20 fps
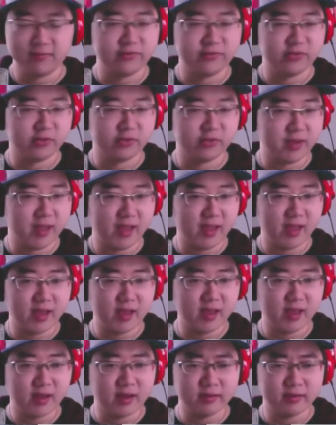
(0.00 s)

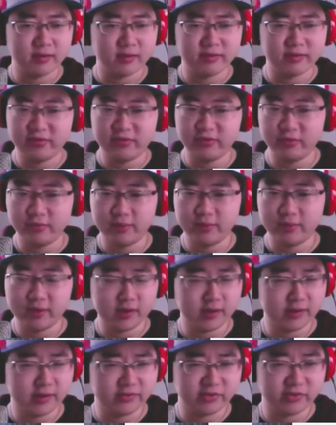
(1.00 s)
Japan,
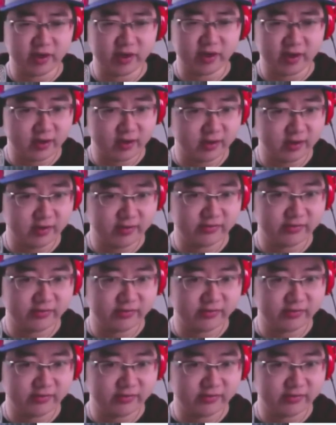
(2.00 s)
Cuba, and China.